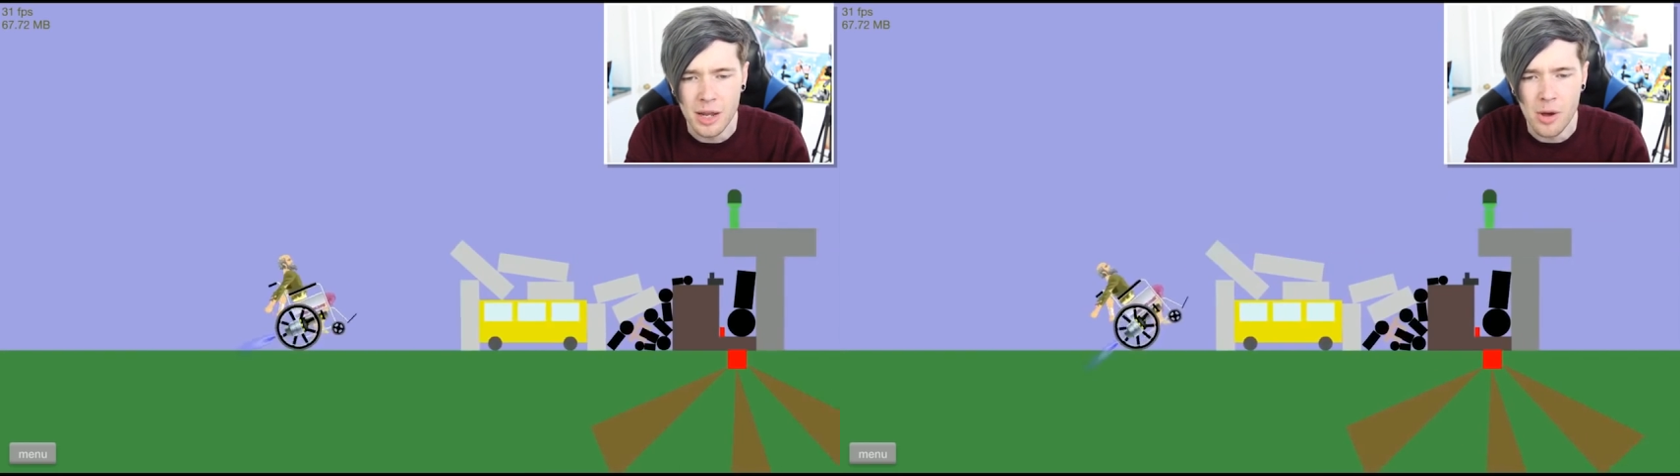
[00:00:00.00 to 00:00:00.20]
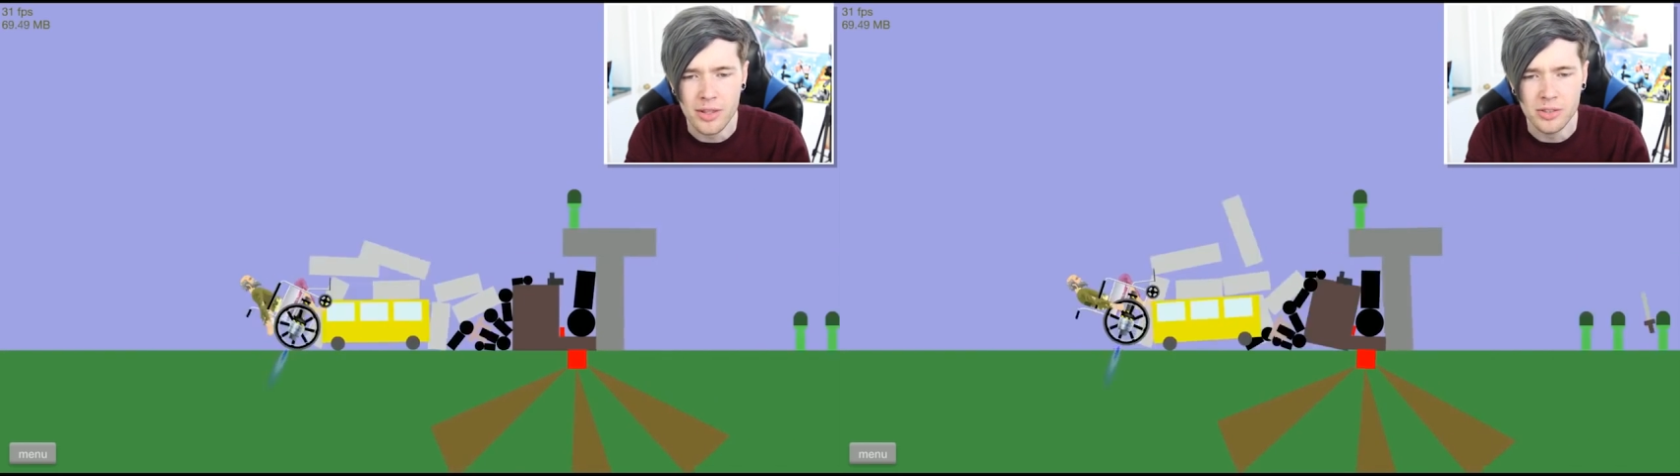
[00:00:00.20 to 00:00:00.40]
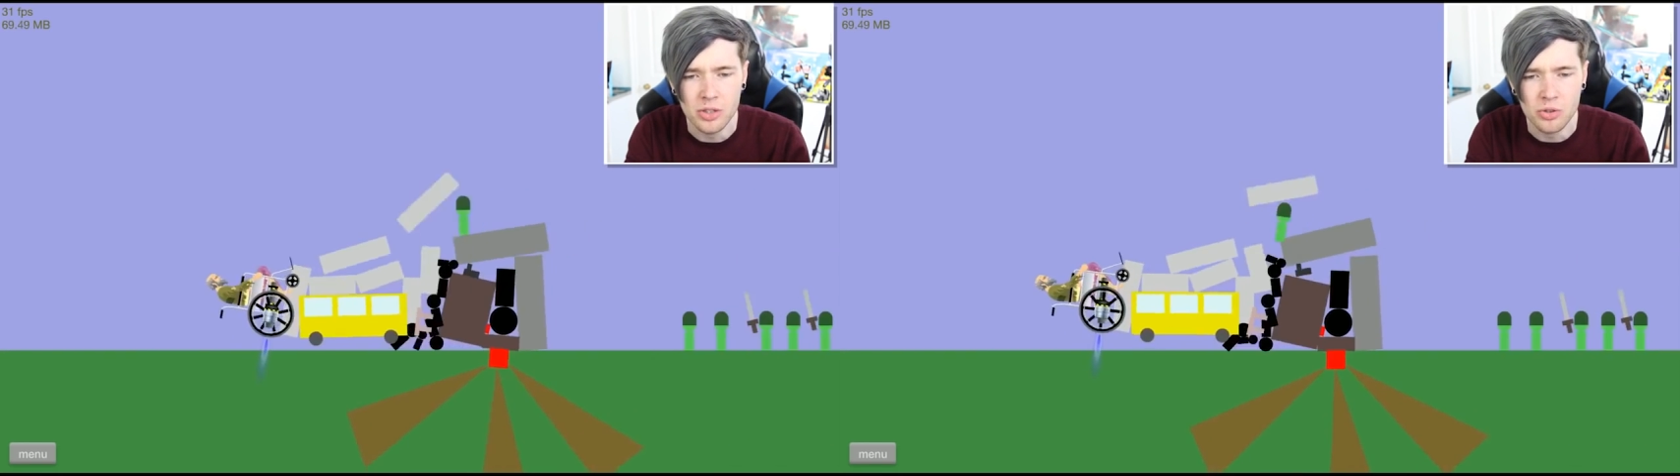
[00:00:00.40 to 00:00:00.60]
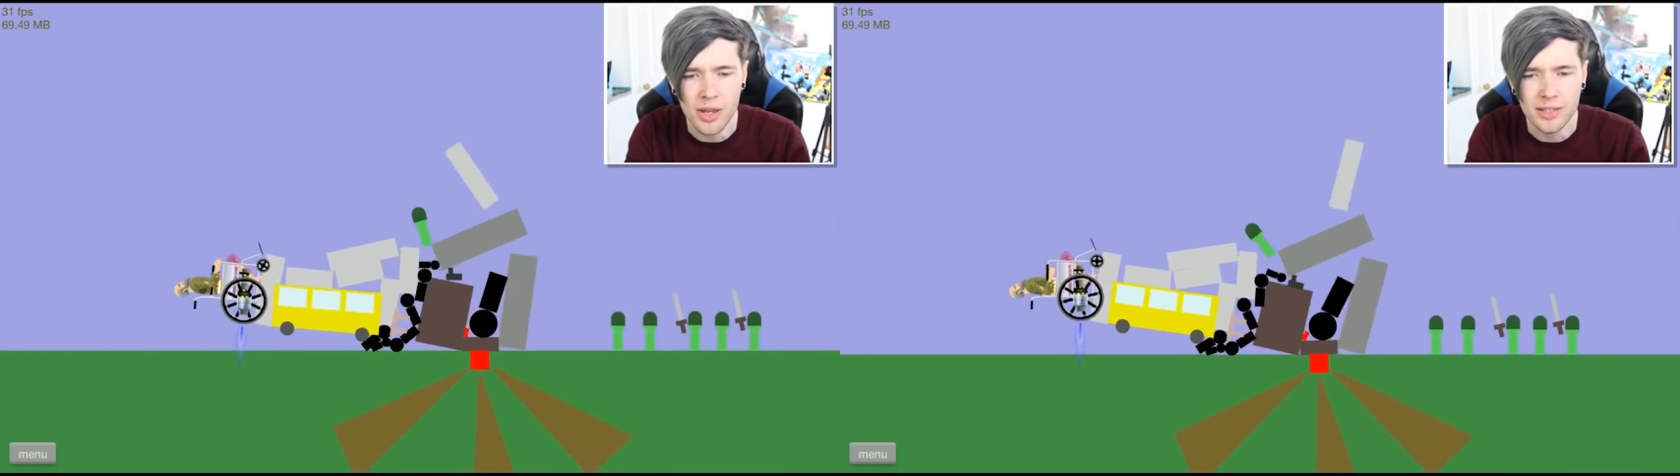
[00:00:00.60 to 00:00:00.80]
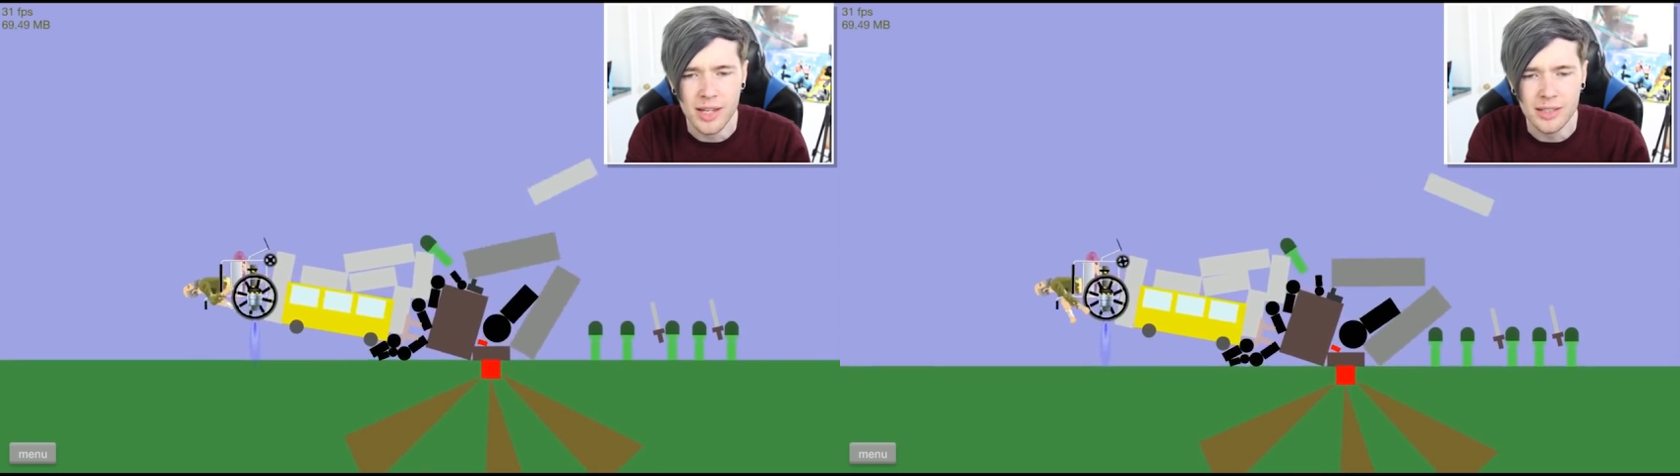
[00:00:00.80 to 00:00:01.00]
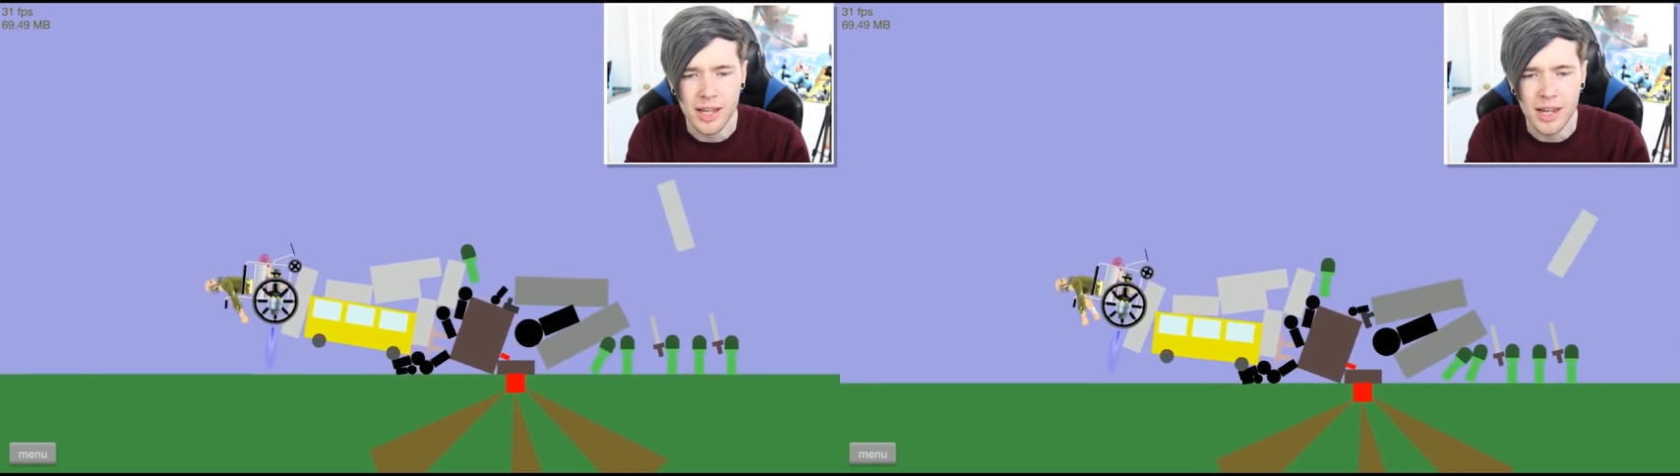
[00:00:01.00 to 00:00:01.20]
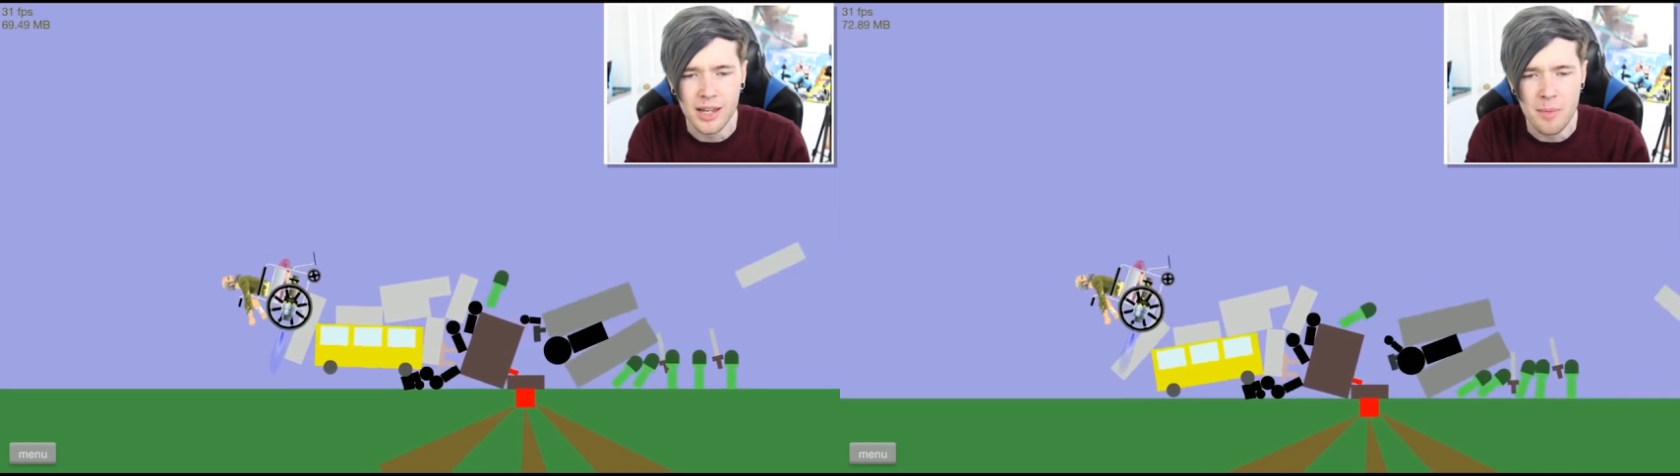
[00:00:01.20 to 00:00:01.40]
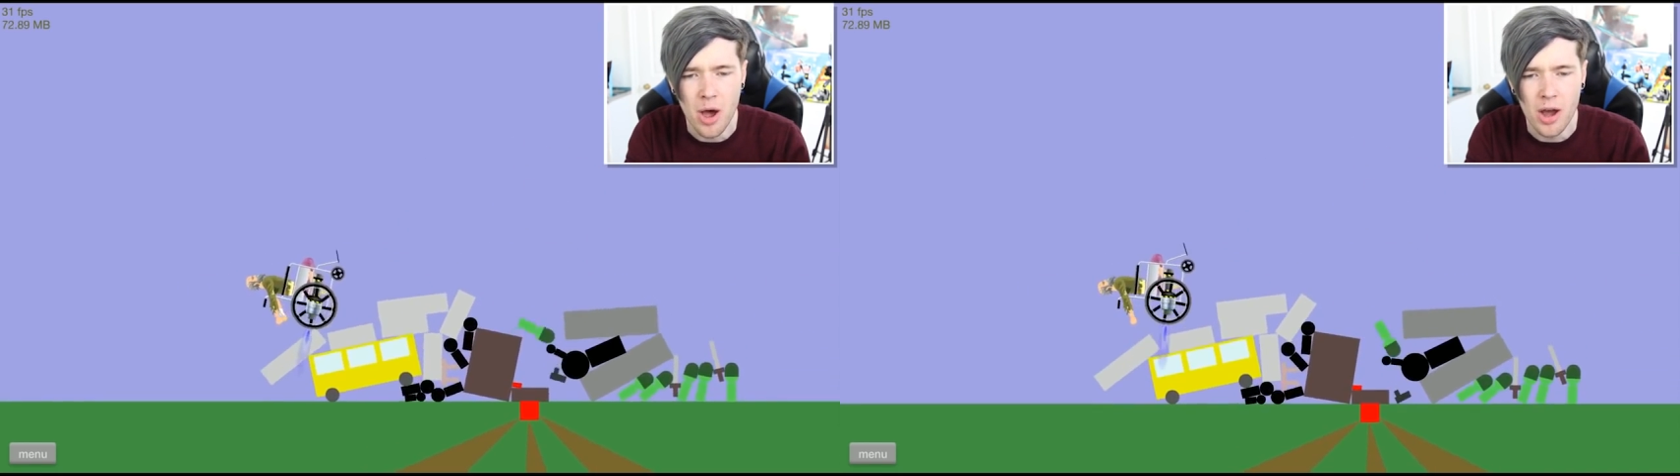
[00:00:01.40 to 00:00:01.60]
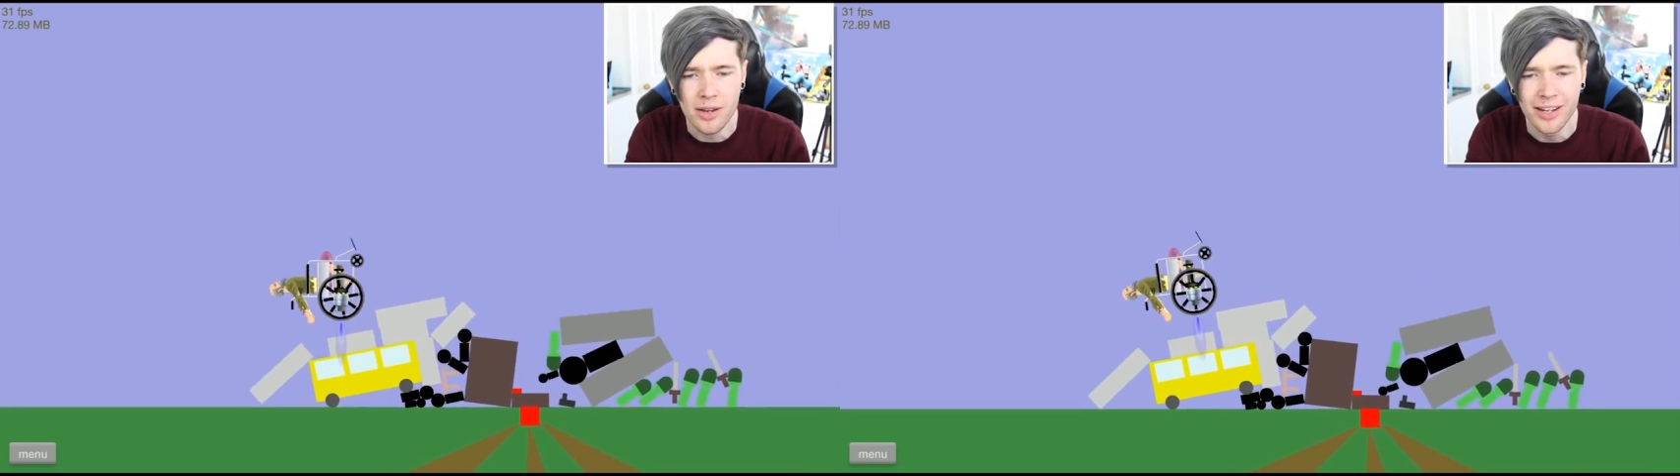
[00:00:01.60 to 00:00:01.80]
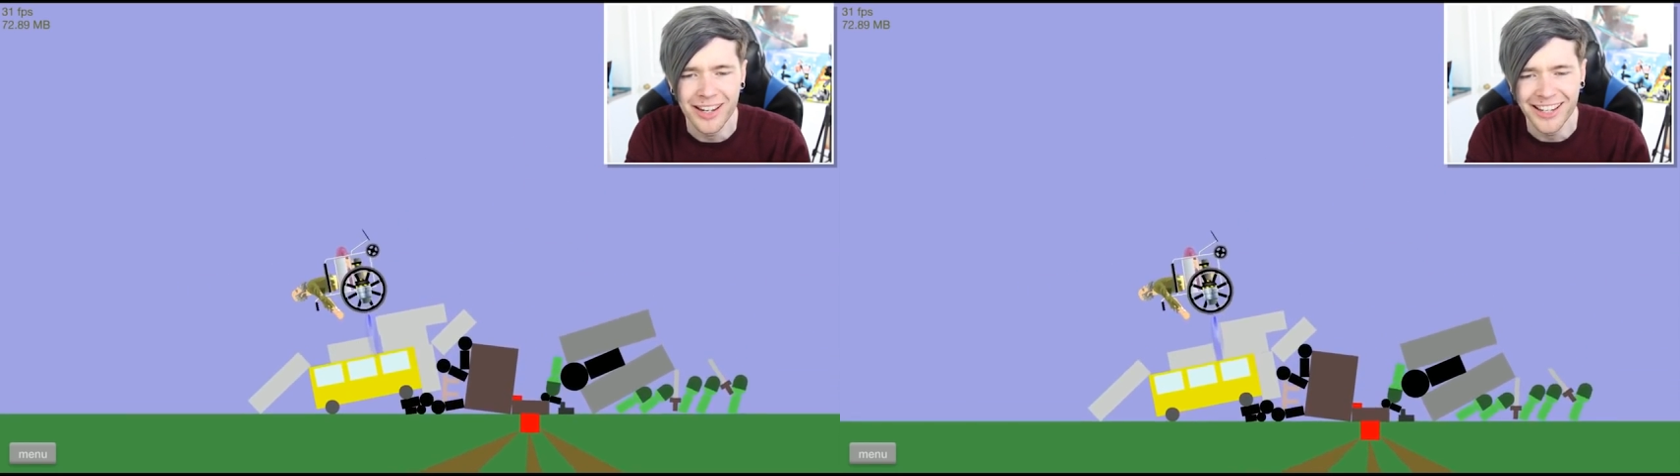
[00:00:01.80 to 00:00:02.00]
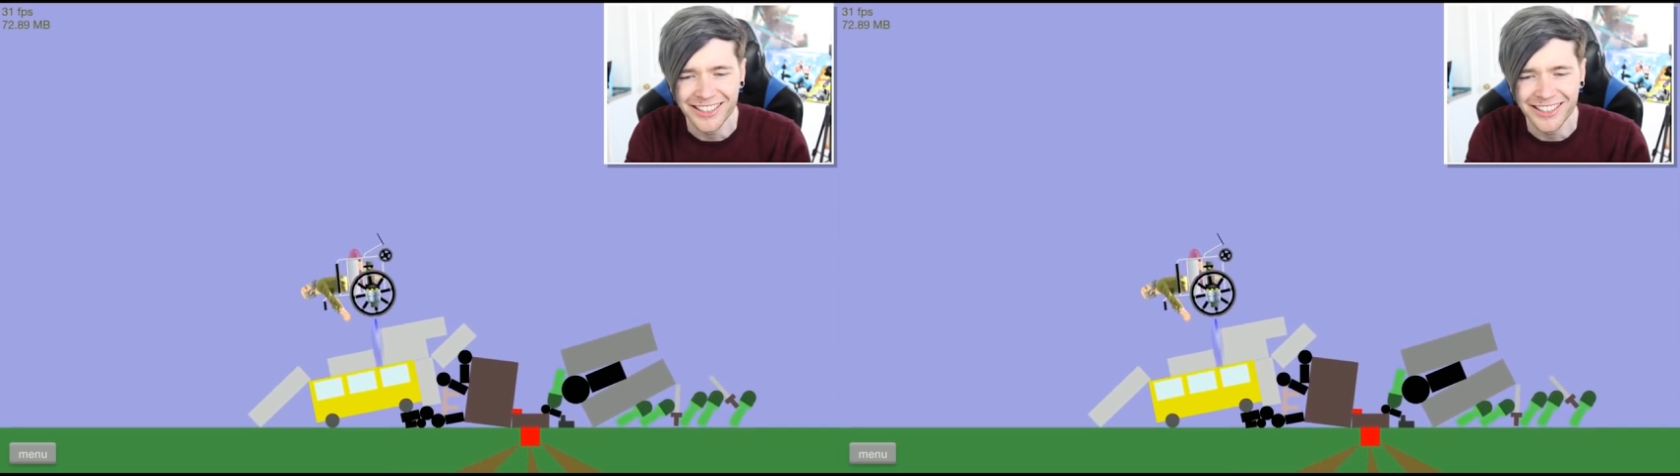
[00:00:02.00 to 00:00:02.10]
Come on, let's destroy the city. Come on.